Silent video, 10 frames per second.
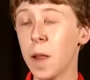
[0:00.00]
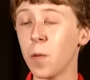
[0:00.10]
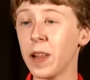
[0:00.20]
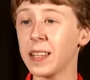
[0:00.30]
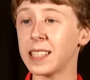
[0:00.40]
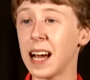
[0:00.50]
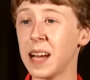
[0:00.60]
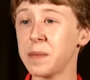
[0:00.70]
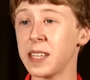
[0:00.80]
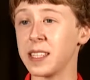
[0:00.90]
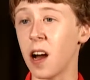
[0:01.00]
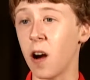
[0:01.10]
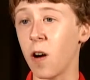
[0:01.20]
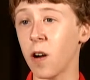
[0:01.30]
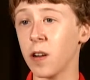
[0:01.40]
Well, at times it's
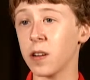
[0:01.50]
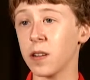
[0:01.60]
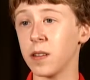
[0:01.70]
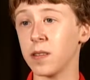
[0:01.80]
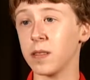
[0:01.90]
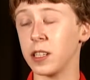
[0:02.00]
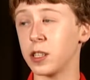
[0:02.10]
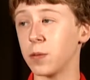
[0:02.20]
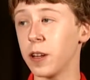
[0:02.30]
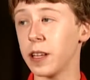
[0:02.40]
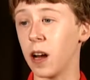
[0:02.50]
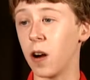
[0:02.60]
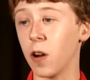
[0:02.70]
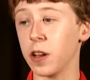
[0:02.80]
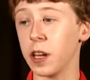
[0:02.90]
hard. It's really
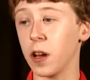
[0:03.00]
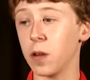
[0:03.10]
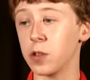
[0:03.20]
hard, you know.